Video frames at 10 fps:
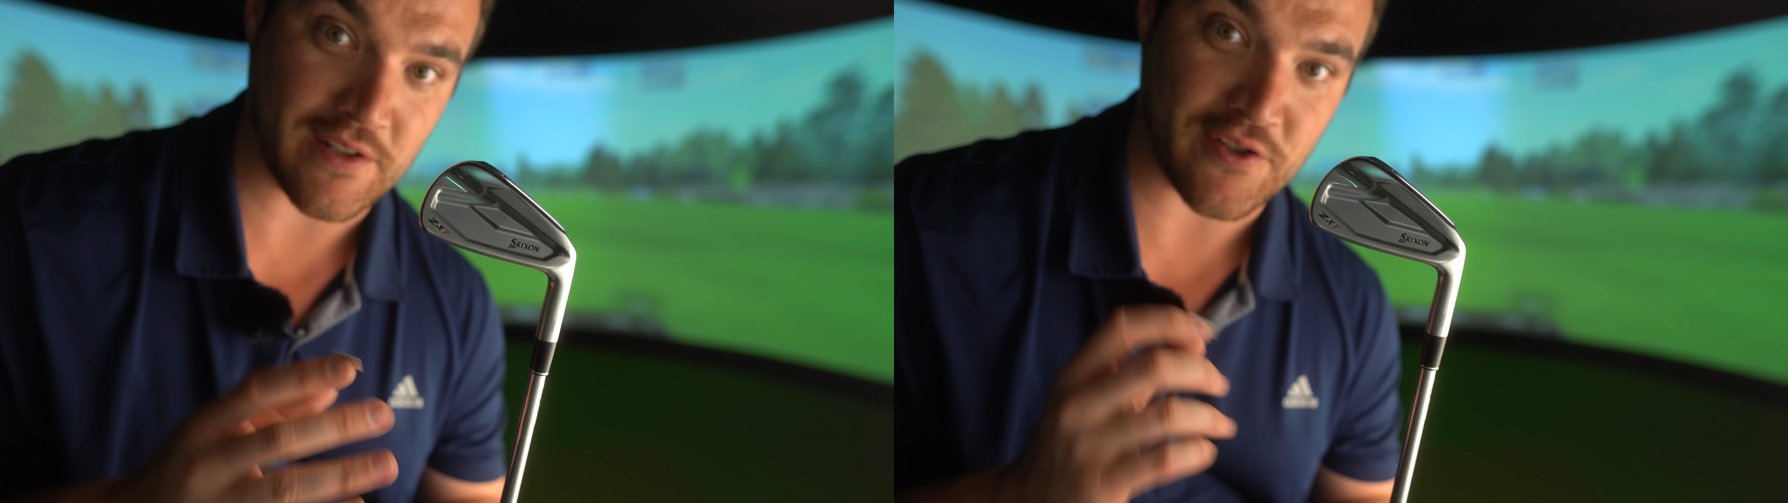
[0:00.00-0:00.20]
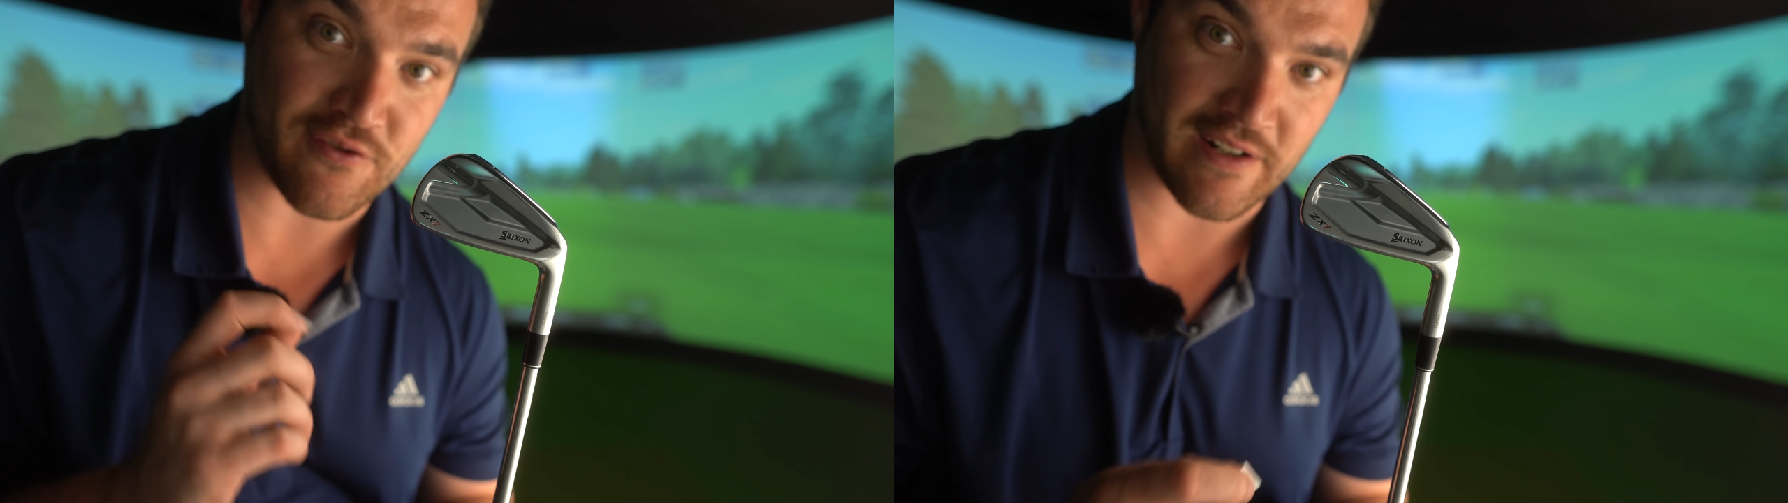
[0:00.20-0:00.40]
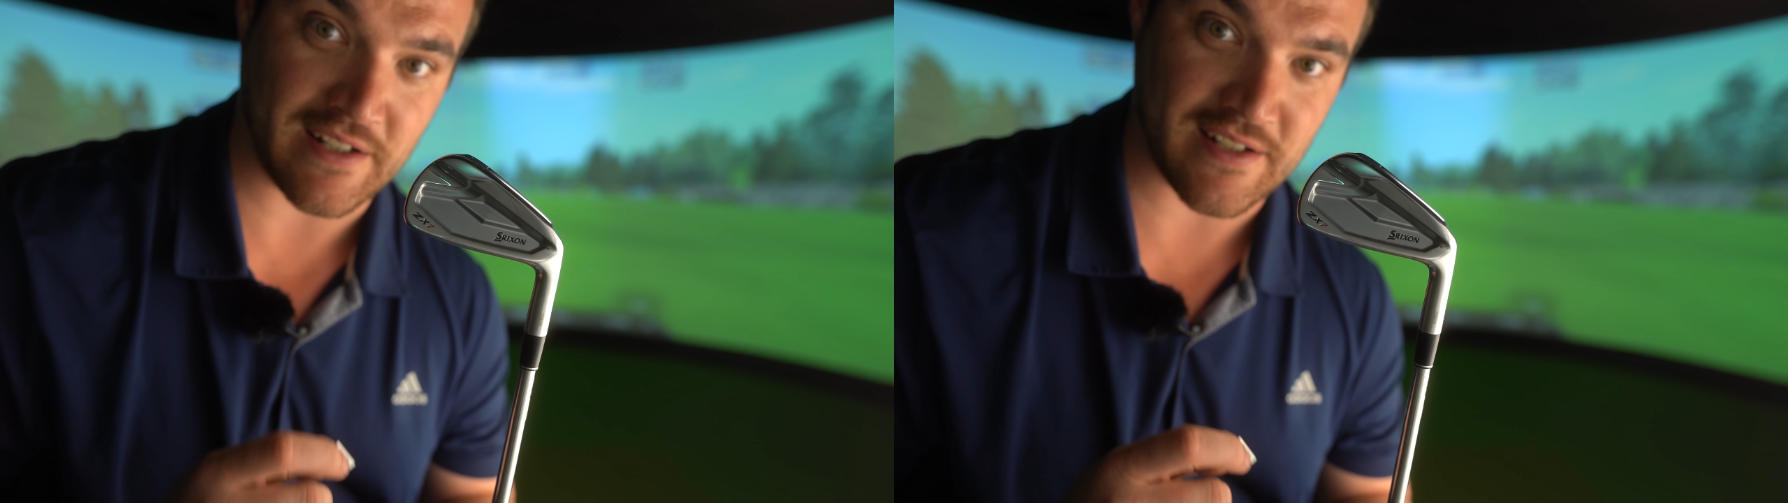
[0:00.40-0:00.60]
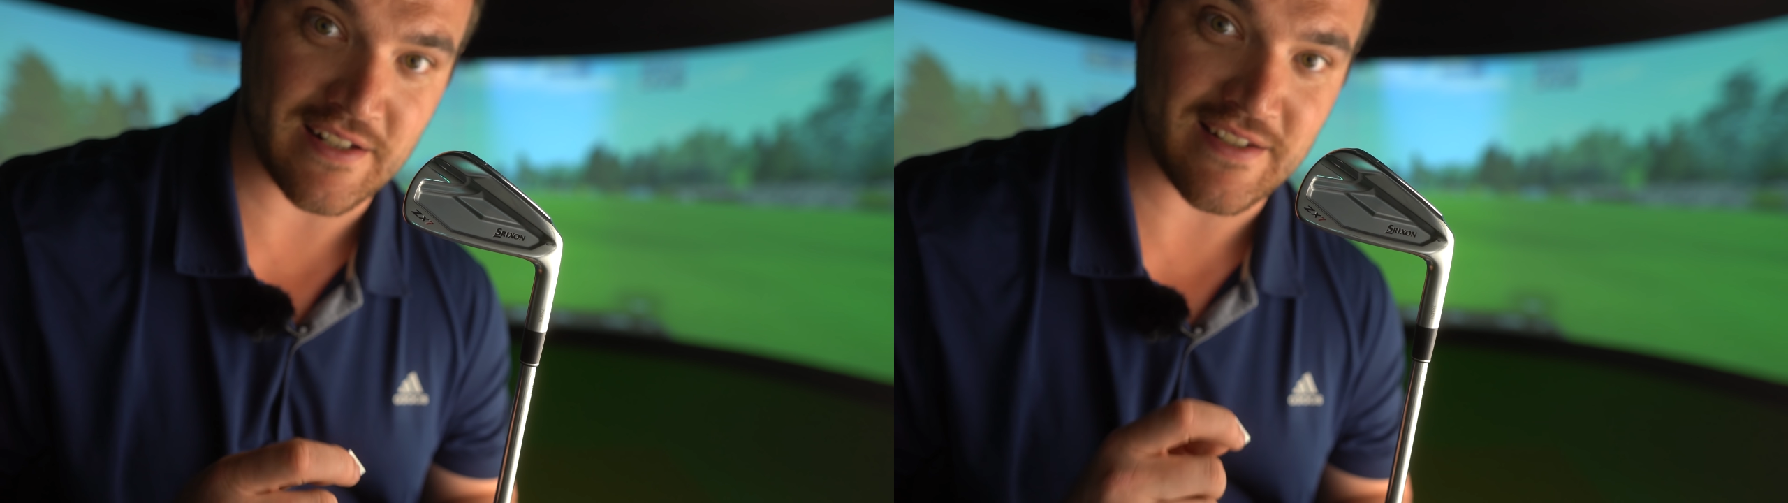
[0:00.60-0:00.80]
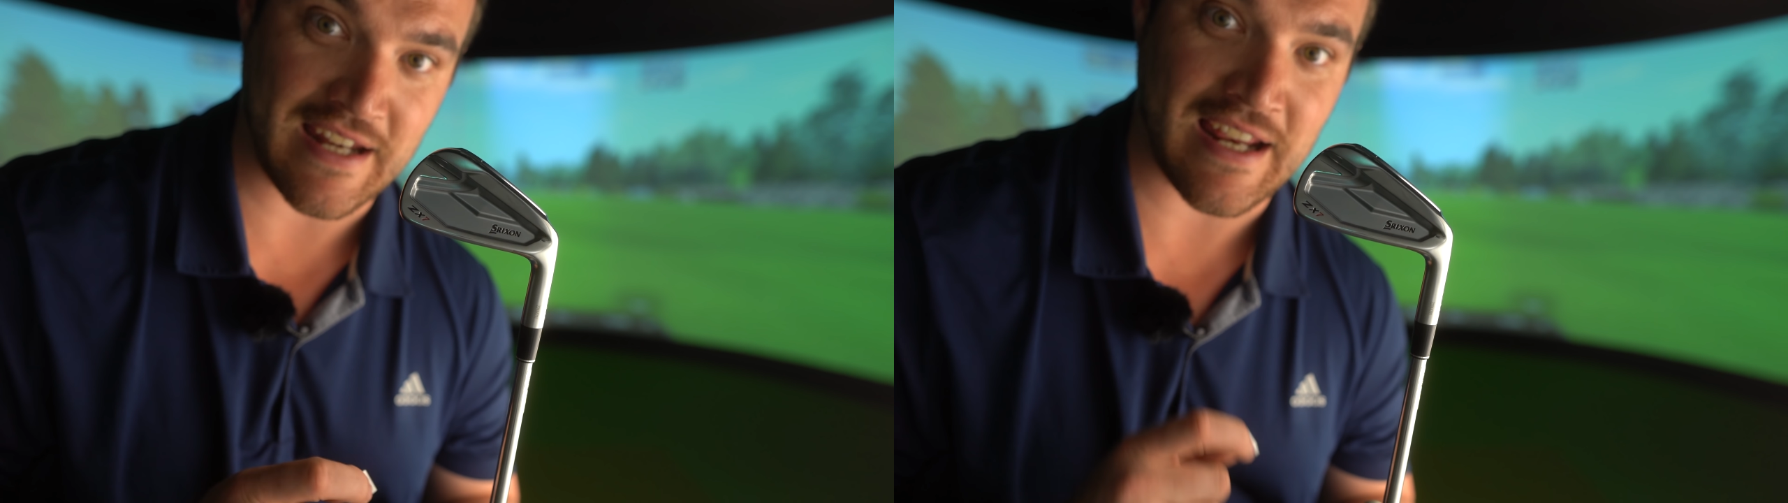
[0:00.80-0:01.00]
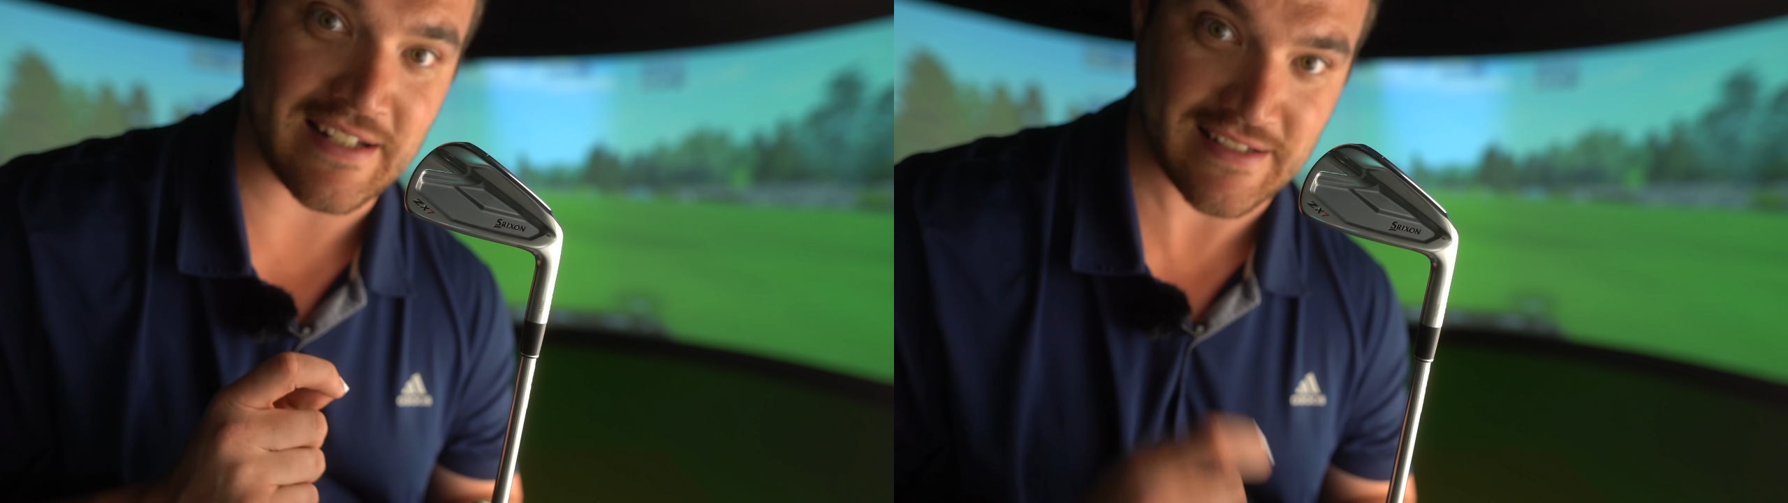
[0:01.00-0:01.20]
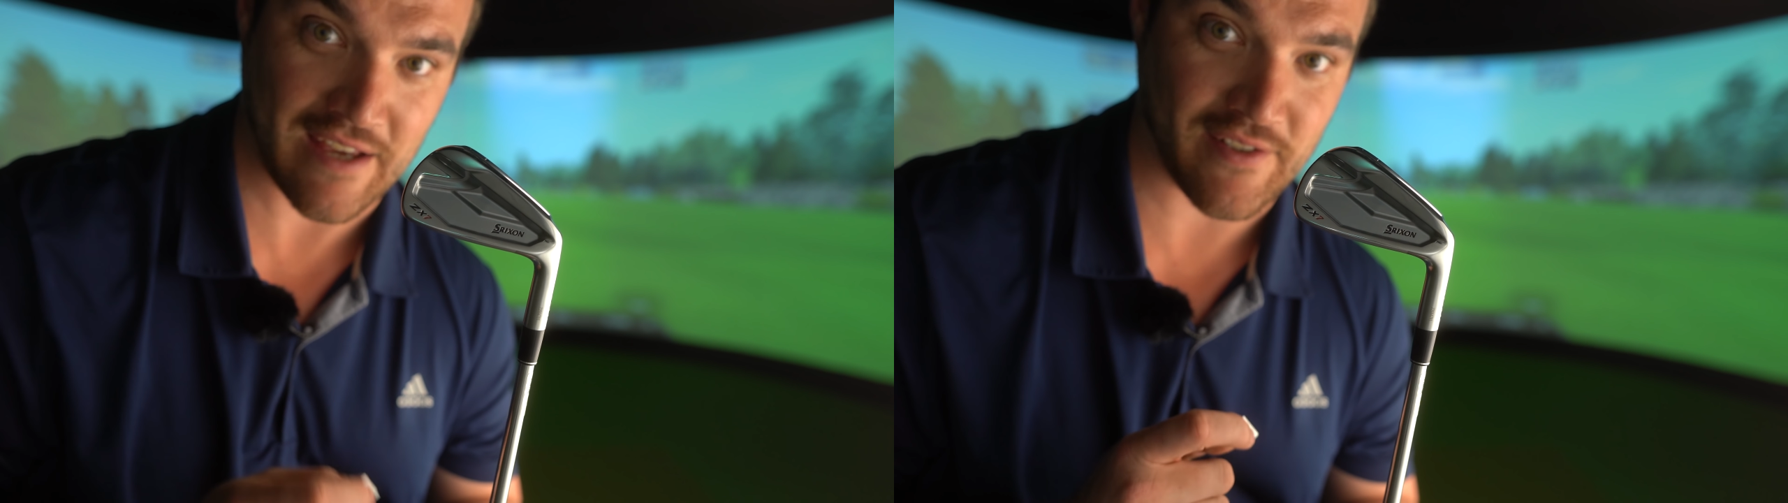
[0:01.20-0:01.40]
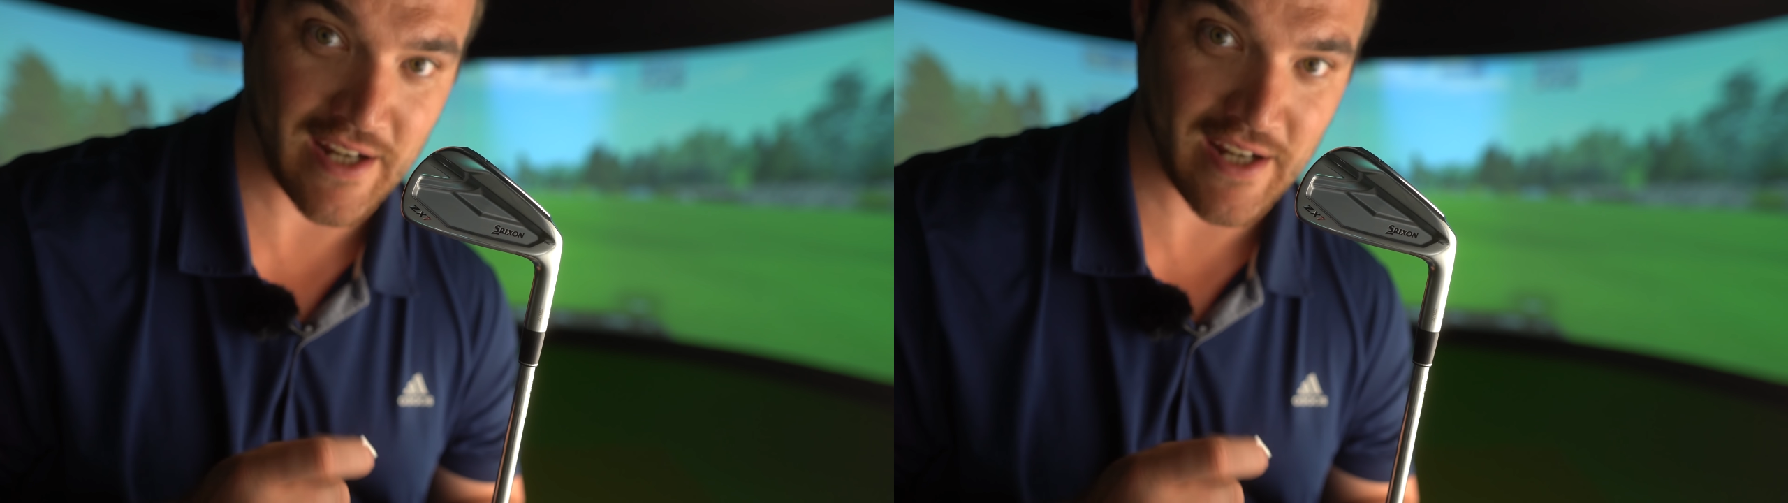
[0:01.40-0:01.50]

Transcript: the Srixon ZX7